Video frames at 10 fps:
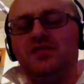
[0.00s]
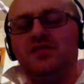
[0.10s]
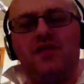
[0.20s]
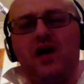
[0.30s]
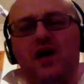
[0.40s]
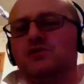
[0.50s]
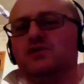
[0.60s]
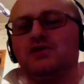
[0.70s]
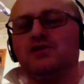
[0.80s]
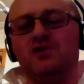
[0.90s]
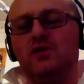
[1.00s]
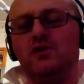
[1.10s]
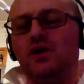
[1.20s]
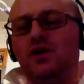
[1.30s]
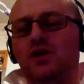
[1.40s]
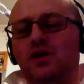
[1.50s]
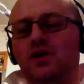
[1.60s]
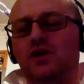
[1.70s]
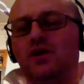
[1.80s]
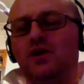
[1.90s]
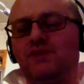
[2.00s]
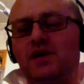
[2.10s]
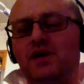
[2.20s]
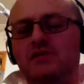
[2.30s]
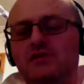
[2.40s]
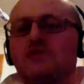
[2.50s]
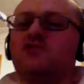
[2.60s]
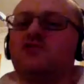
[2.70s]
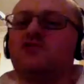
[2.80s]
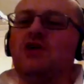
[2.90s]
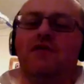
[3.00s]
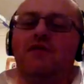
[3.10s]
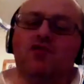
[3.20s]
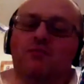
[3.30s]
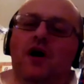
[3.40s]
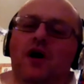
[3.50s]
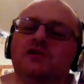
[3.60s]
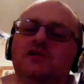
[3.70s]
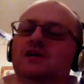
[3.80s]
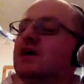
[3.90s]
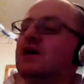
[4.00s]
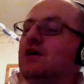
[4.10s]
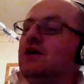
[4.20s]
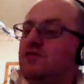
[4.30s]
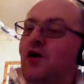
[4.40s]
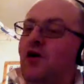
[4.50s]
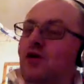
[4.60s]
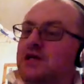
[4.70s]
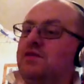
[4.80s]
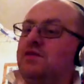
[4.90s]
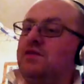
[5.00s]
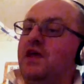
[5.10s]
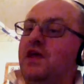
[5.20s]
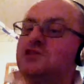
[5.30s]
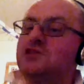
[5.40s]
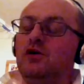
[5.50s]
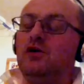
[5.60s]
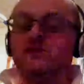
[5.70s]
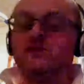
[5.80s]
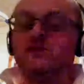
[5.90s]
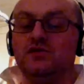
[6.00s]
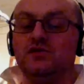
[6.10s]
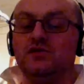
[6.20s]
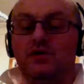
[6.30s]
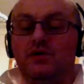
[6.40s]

winner for me. And it was great having Rob Derbyshire from Hopzine on that show with us as well, and reviewing that beer with us.